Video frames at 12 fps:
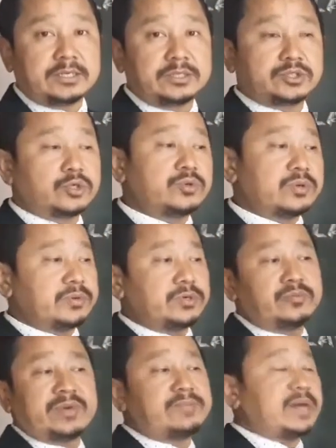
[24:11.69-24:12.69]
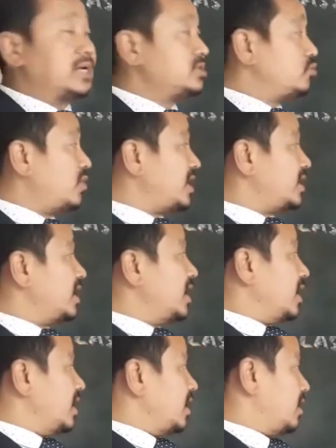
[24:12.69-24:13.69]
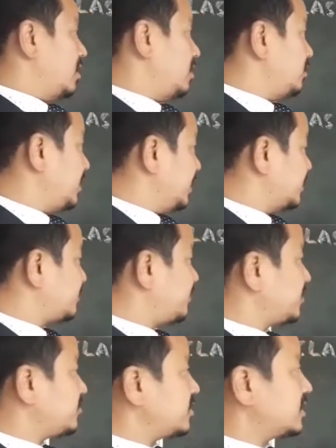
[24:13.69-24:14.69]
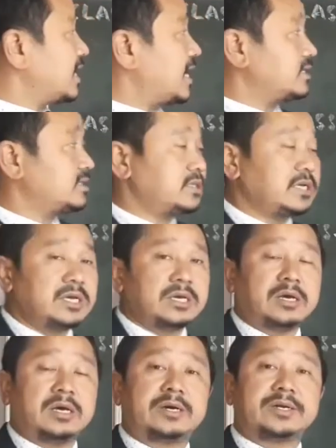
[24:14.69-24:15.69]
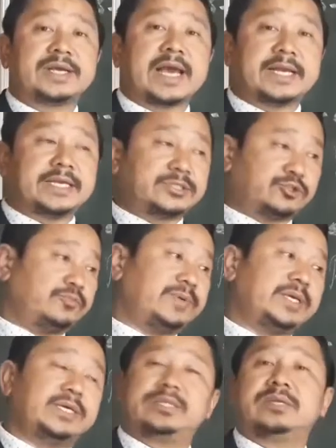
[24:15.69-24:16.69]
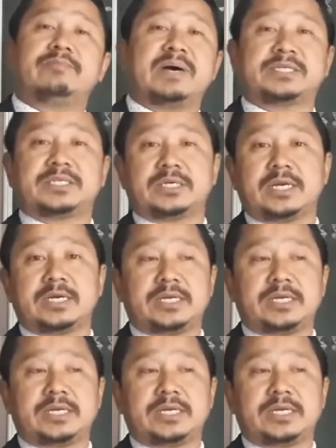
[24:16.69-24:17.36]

So you may be asked, why is pituitary gland regarded to be the master gland?